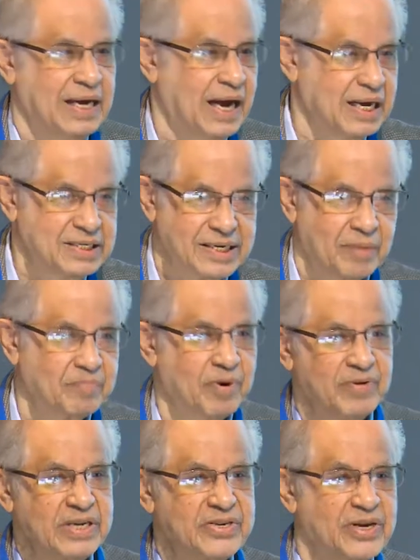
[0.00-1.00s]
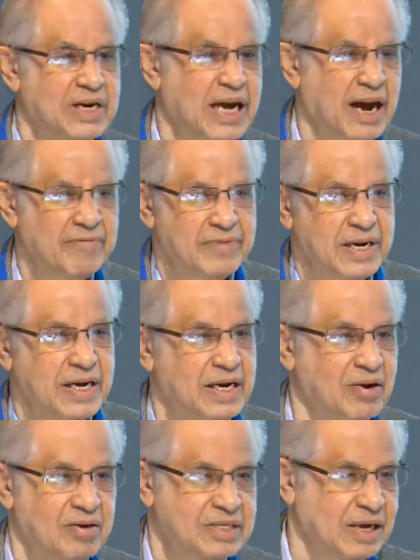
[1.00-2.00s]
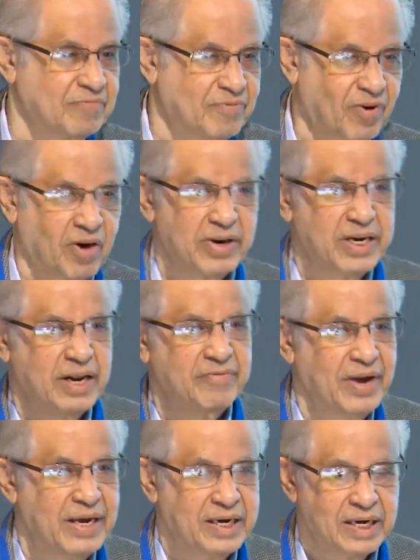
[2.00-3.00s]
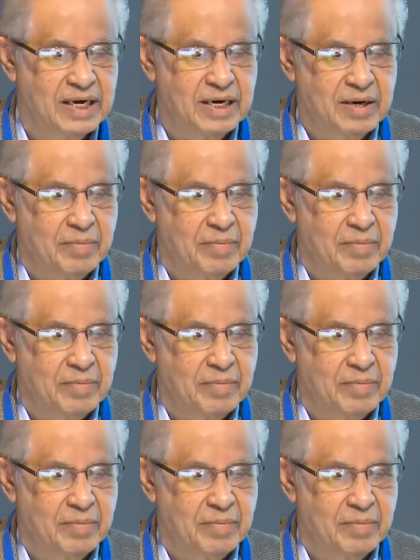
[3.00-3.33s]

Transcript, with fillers: and some provincial governor or some foreign invader